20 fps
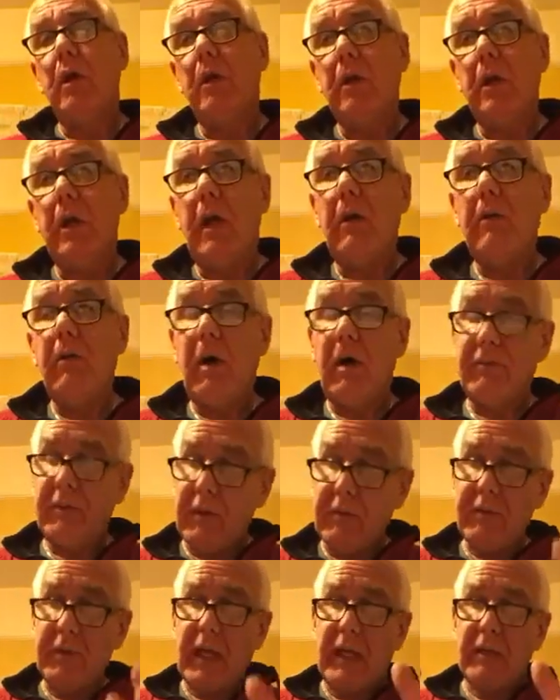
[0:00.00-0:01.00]
you know, I've
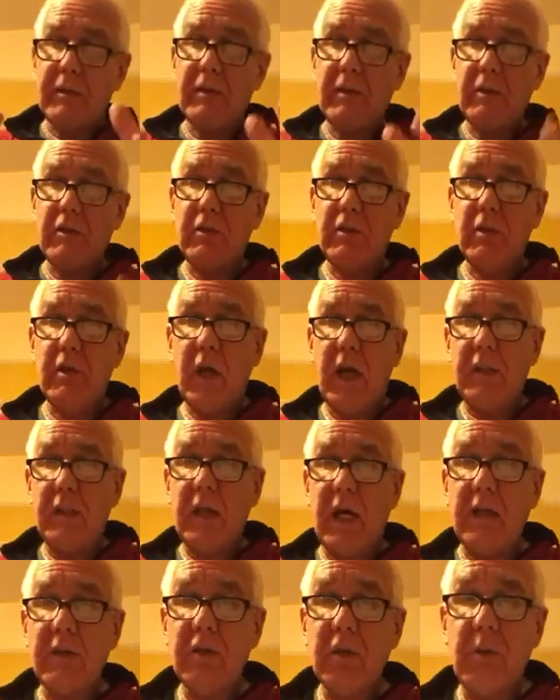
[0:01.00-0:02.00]
given
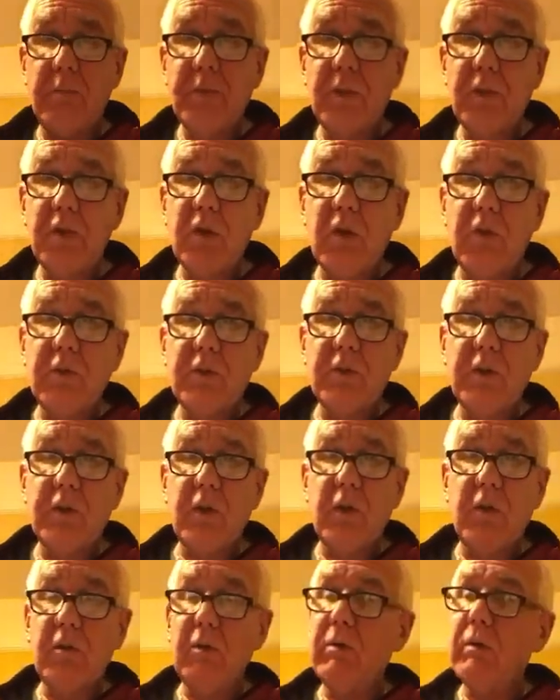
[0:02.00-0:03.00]
that job to John to
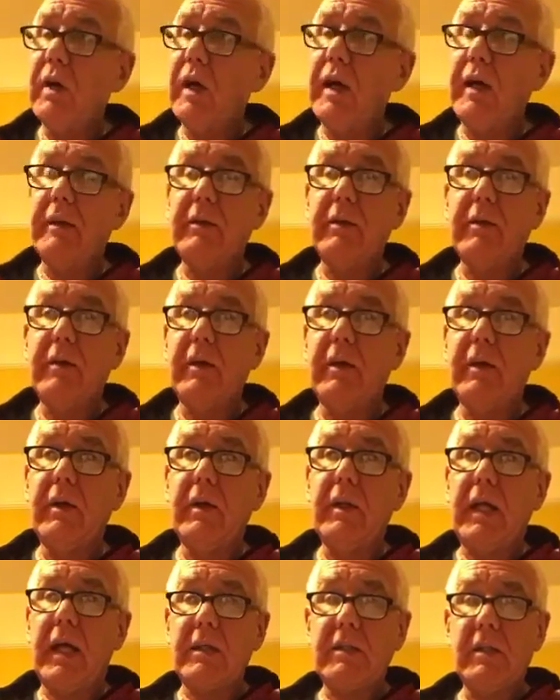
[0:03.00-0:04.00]
do, and
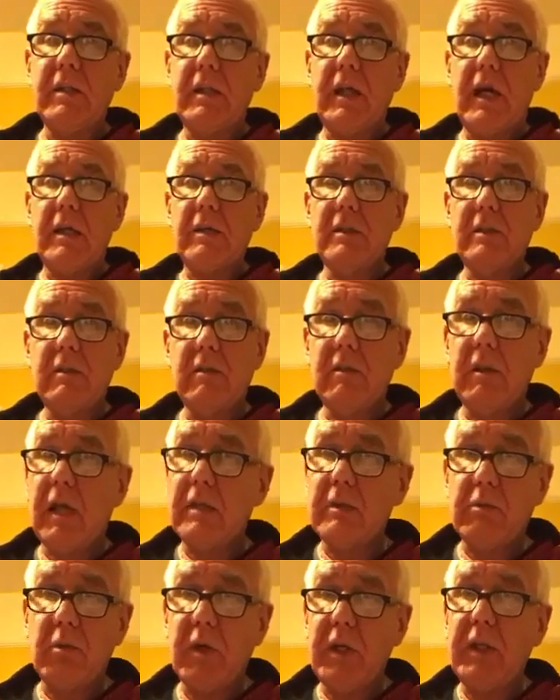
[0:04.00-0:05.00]
that's it.
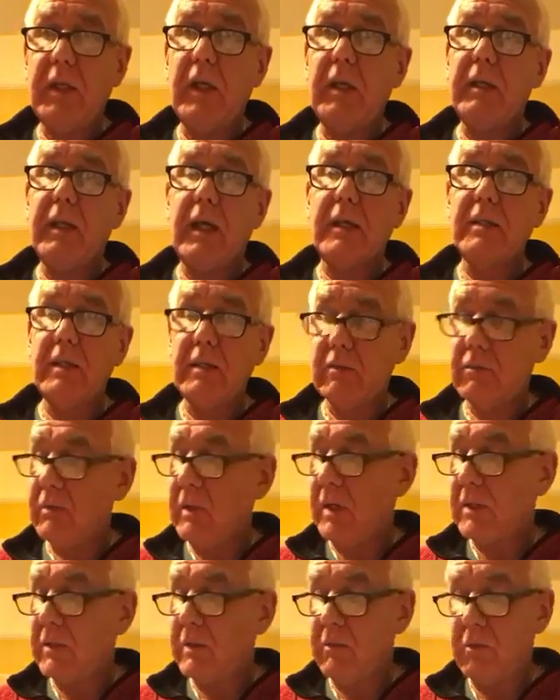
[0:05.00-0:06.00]
That's what he did. That's
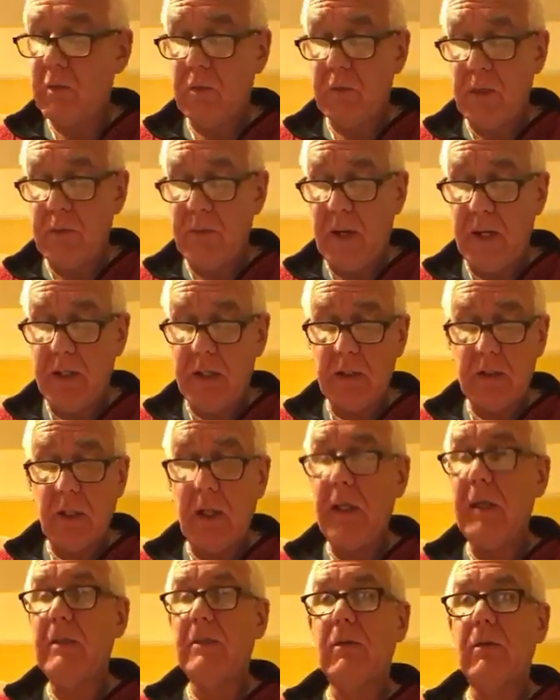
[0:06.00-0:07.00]
the rule he made.
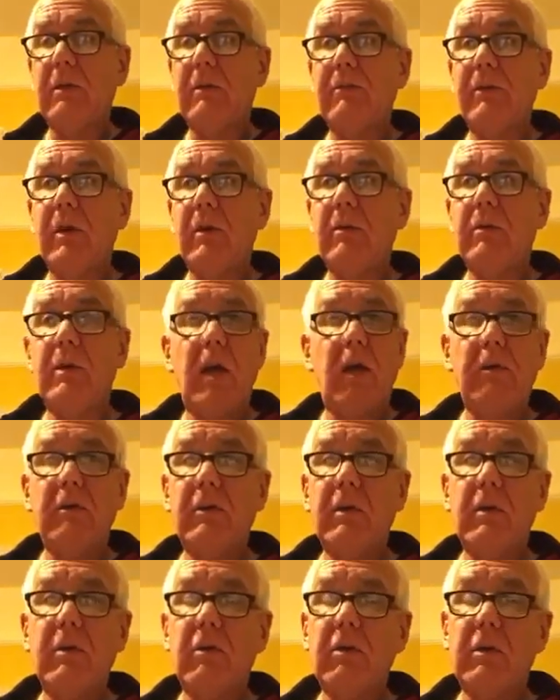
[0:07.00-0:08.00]
He took the view, no,
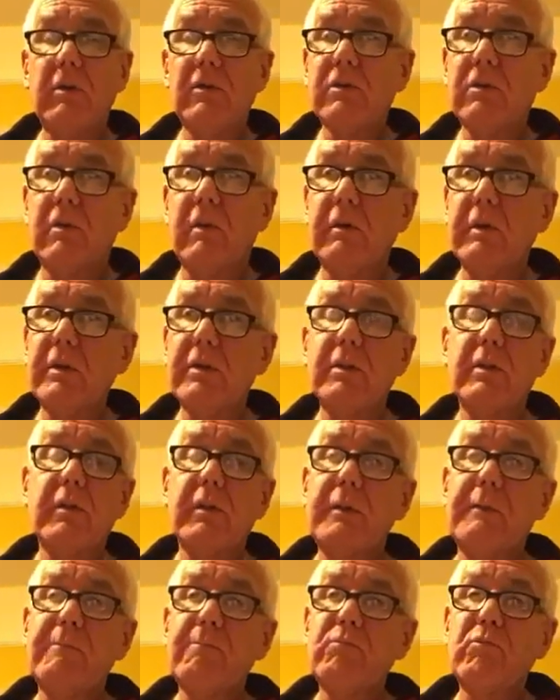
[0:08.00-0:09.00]
you're not going to screw us.
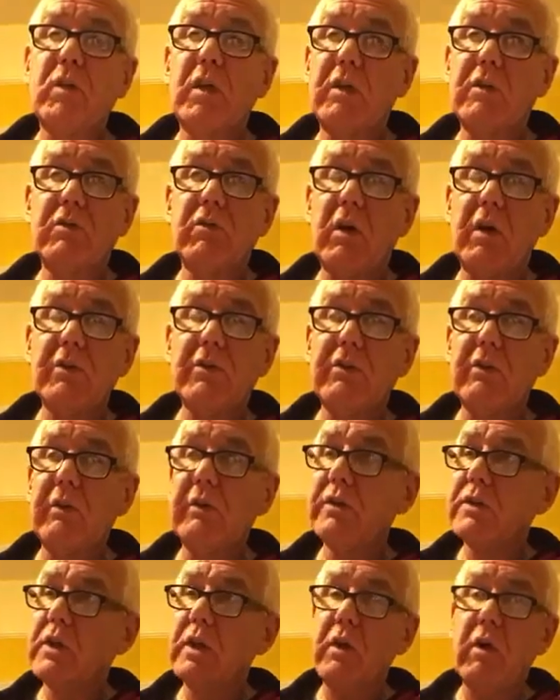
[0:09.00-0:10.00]
You're going to try and
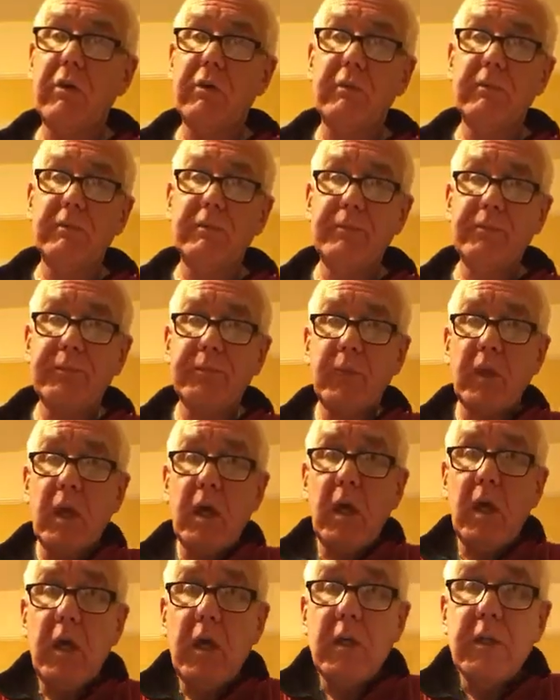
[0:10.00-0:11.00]
screw us. You're gone.
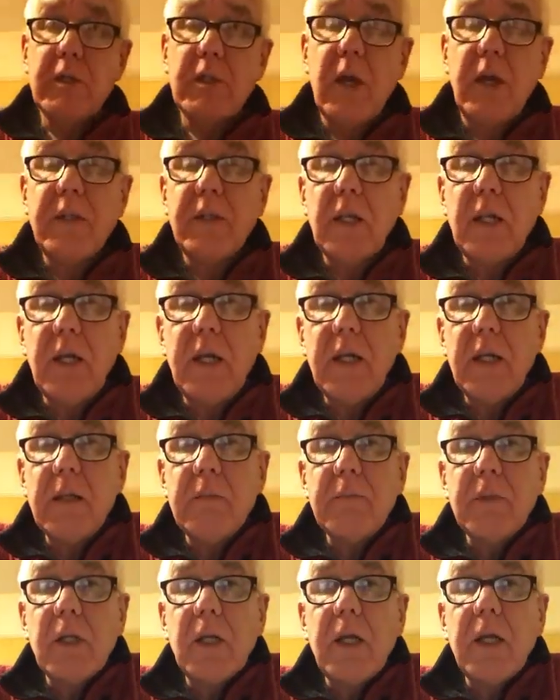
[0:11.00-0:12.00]
So he
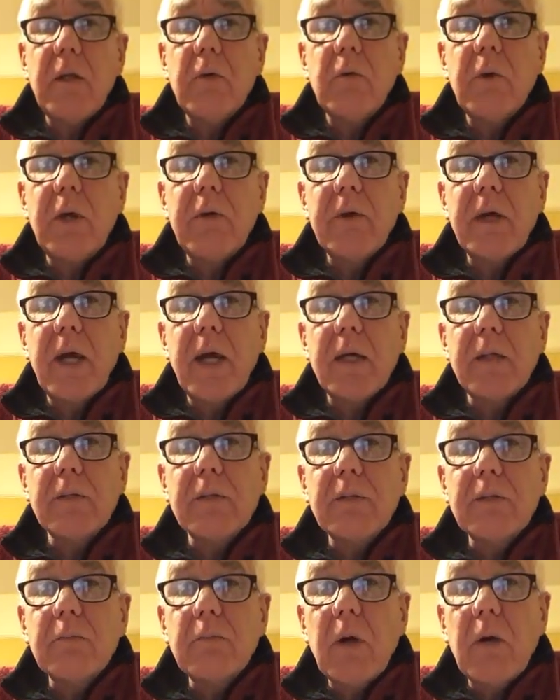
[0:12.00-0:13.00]
deleted all their
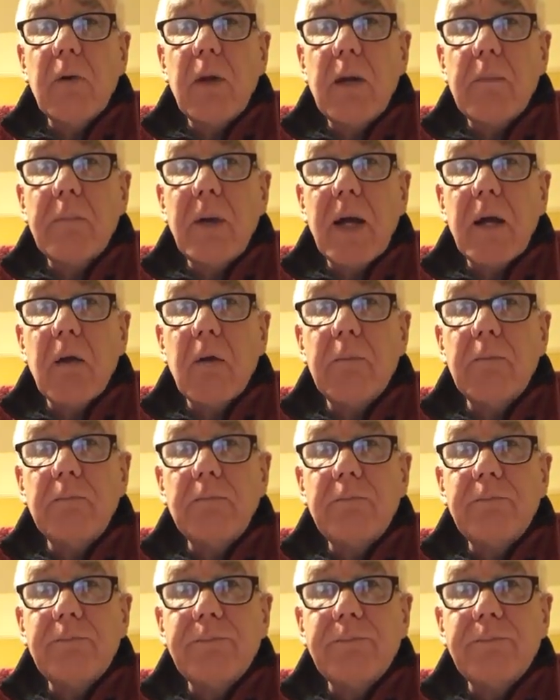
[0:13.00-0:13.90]
accounts. Won't let them back on.